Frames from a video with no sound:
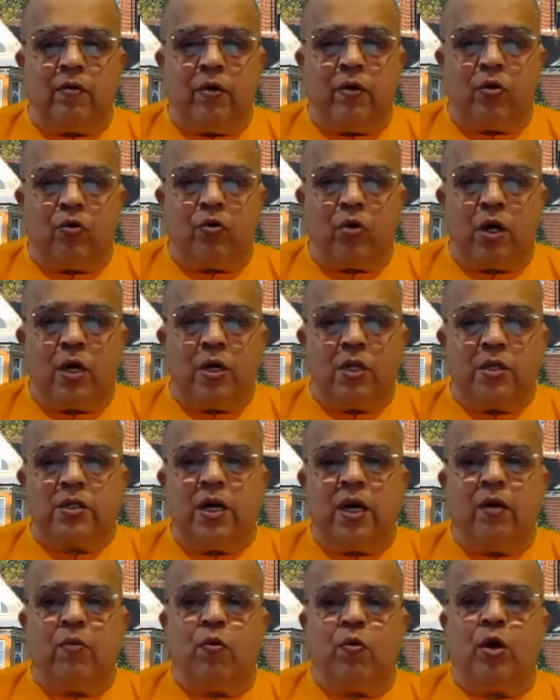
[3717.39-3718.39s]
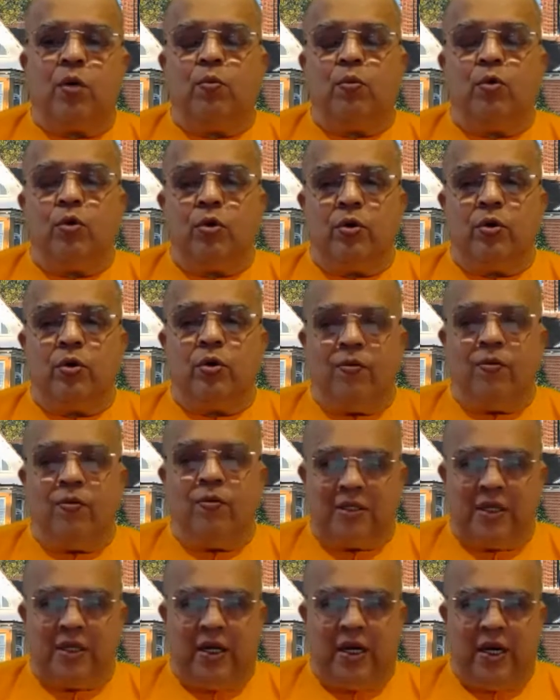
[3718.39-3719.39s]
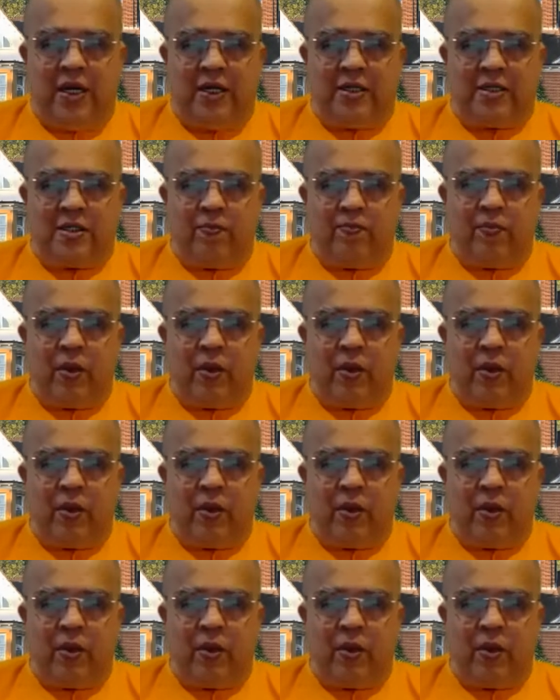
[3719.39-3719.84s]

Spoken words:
We have to understand what bhoga vasana is.